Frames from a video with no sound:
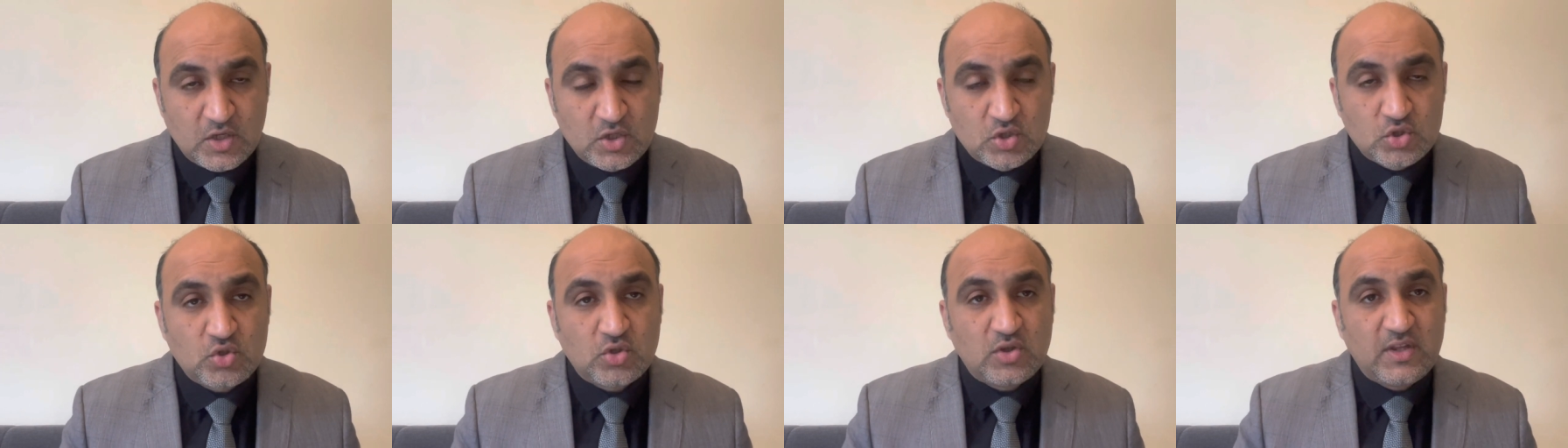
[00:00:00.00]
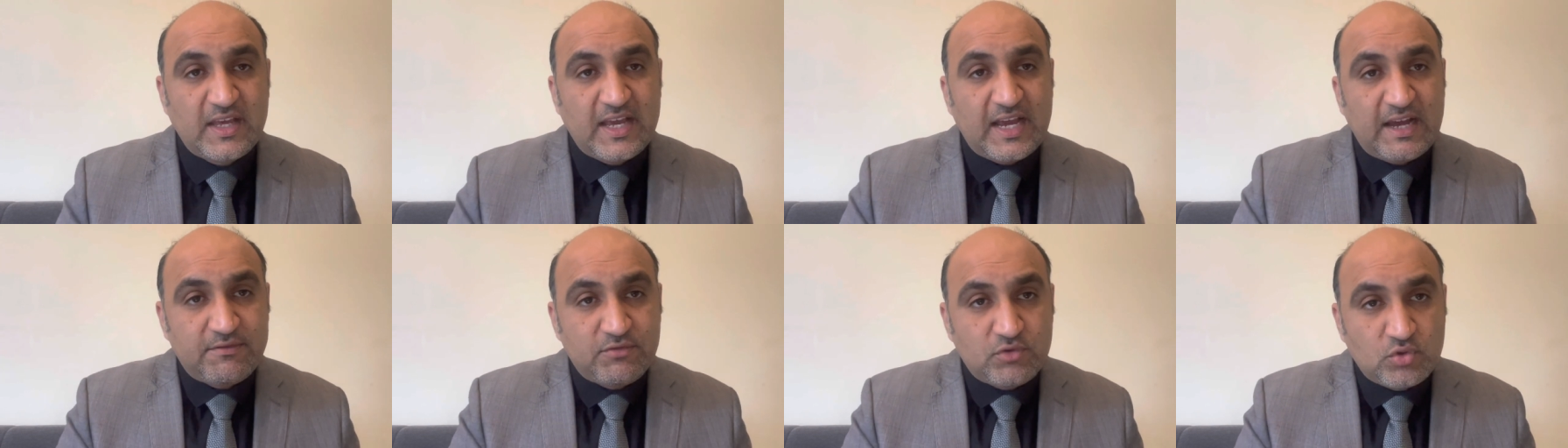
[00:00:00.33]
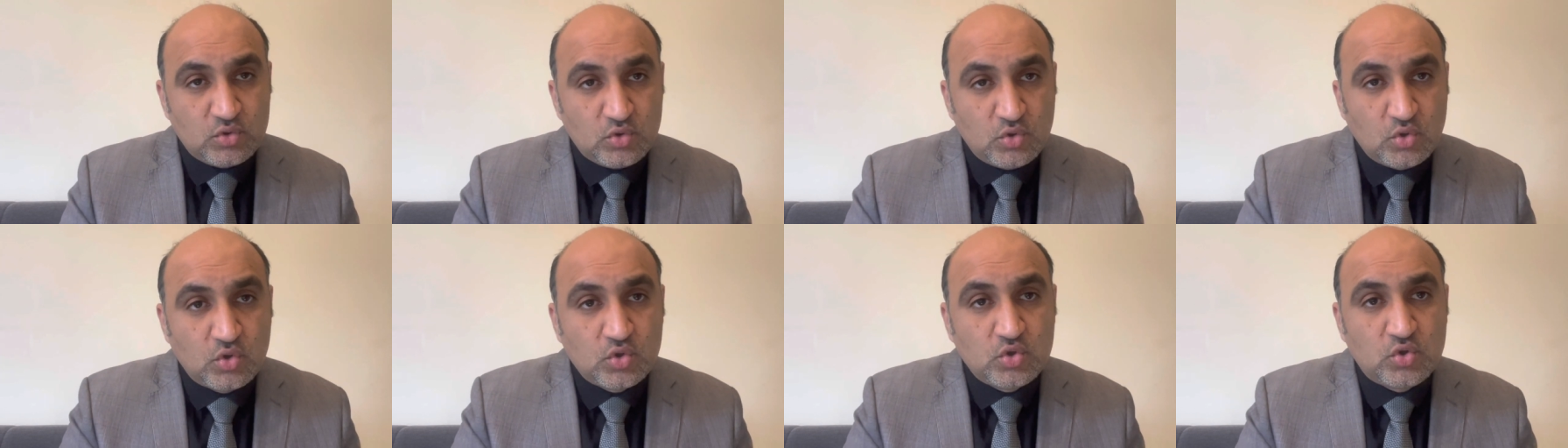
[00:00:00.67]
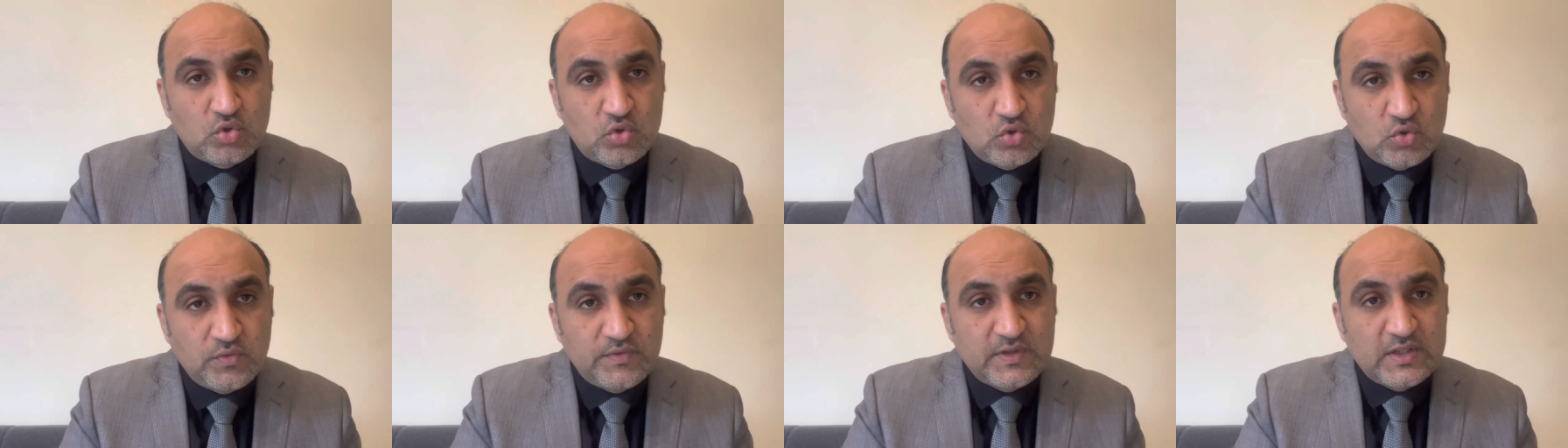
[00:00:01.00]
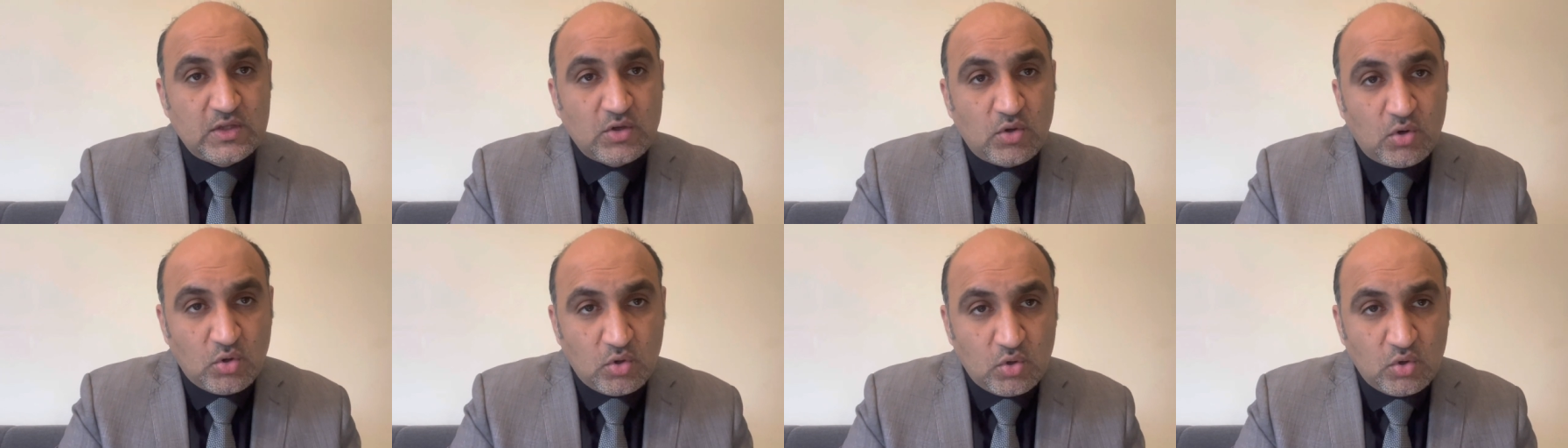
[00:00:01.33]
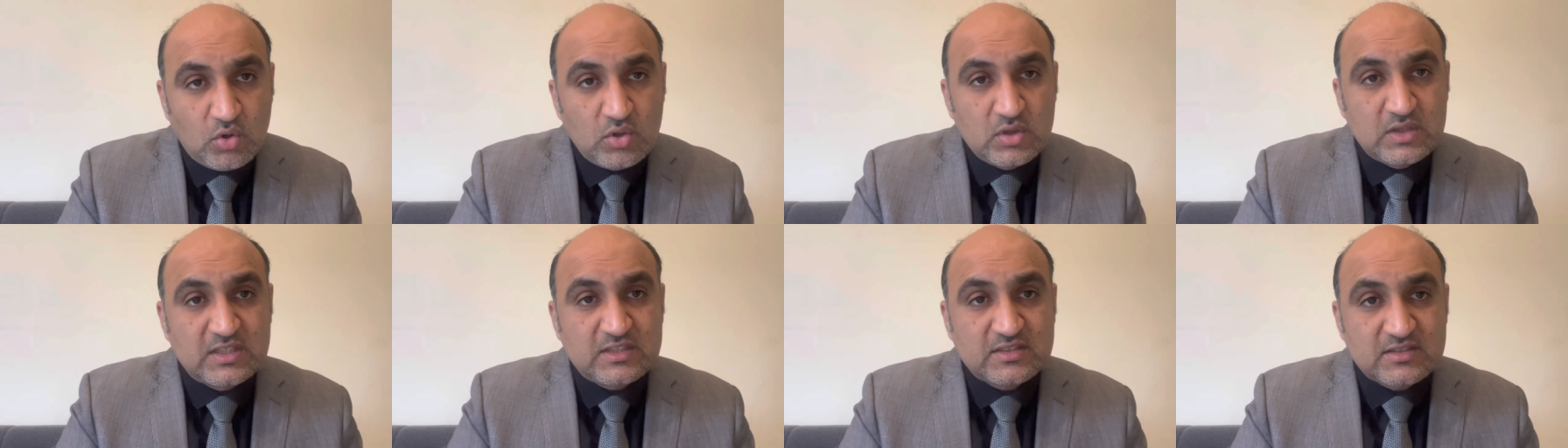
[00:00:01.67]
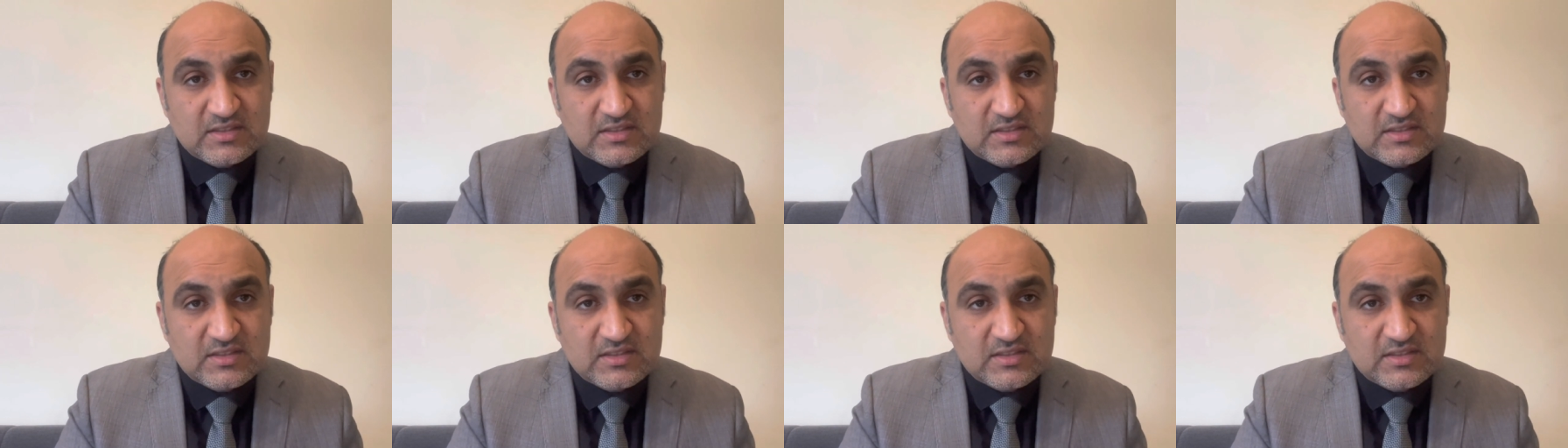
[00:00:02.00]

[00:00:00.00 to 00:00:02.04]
So they have to go through with all the